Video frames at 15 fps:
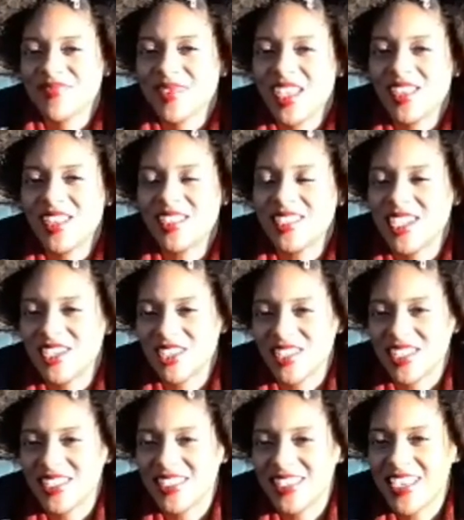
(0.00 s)
Los
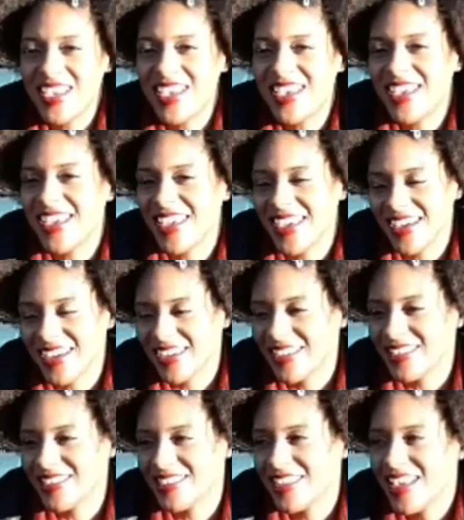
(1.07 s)
Angeles.
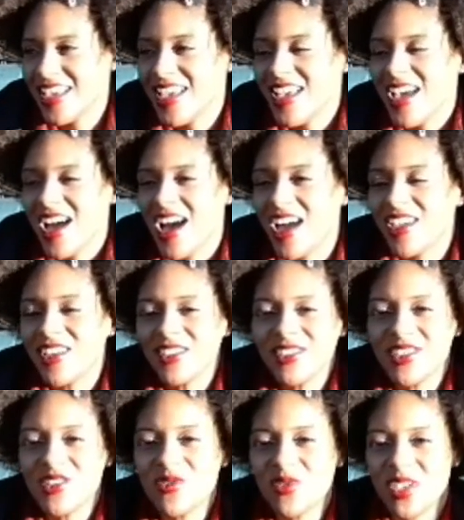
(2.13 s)
And I
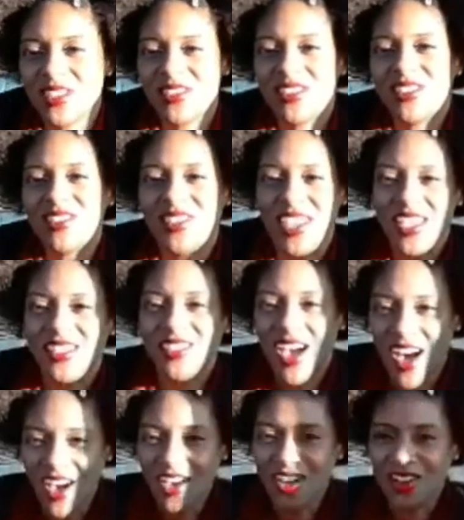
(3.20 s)
also went to Lake
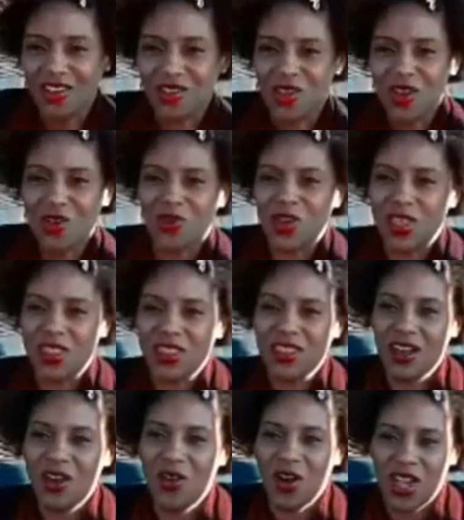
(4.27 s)
Tahoe with
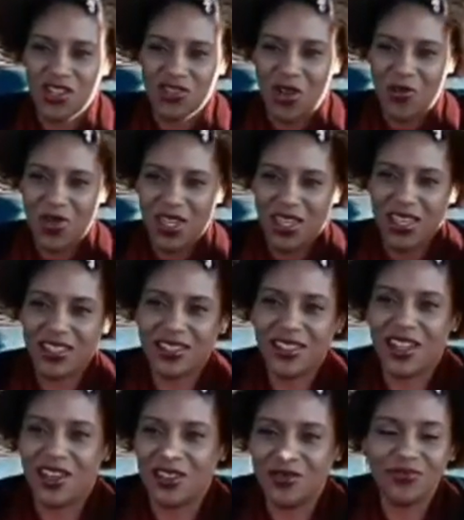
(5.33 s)
Hawaiian Tropic.
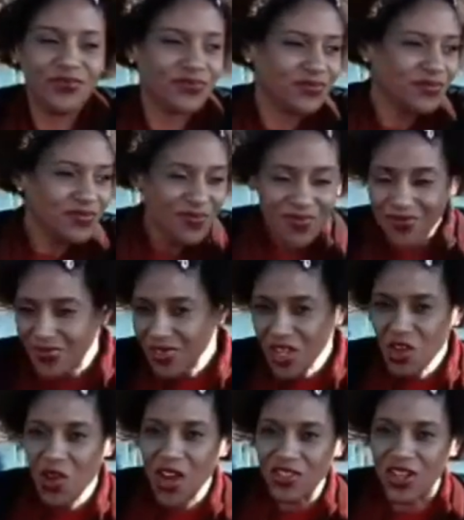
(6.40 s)
So
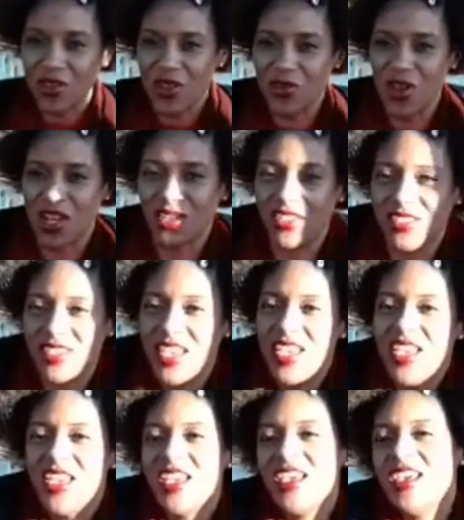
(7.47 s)
Hawaiian Tropic Models,
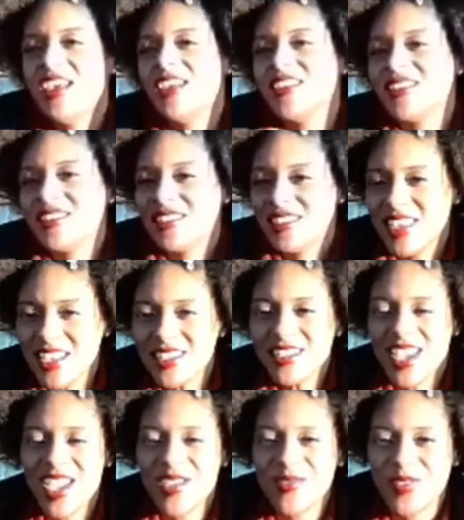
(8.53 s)
such
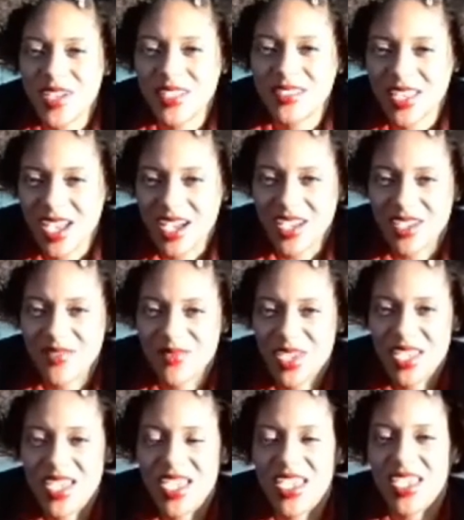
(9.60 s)
a fun
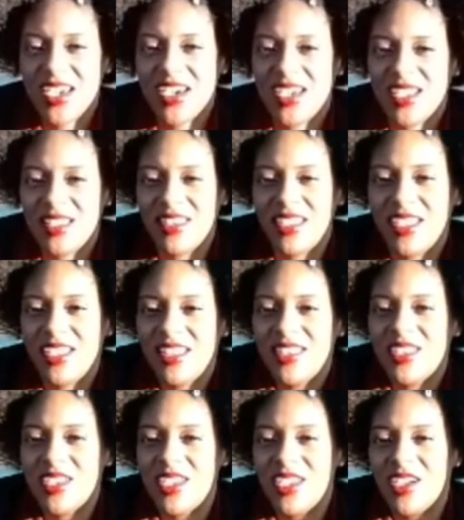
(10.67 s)
time. And
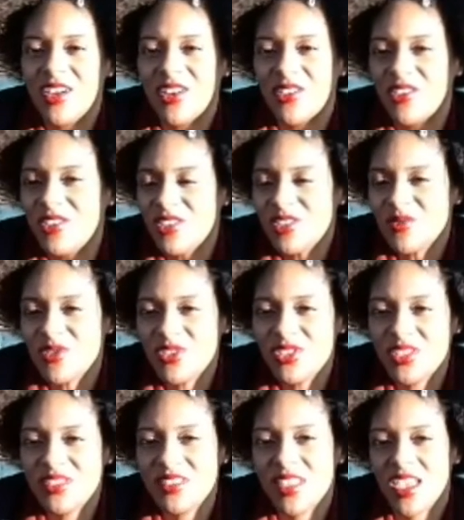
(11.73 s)
the girls were
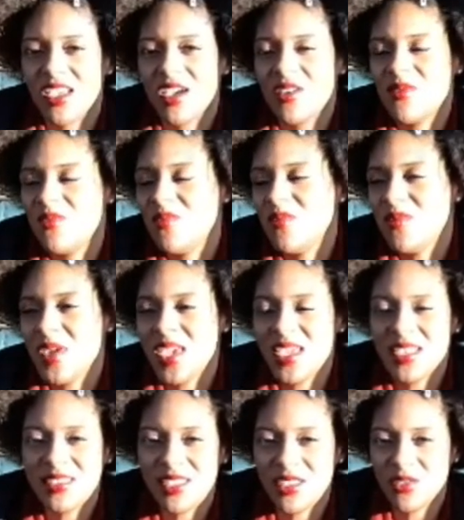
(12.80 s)
just like
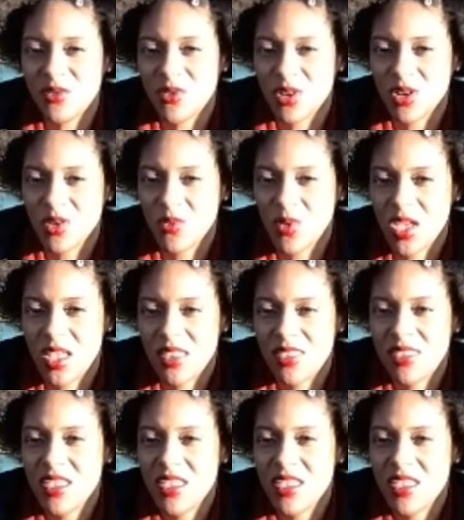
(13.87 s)
amazing to work with.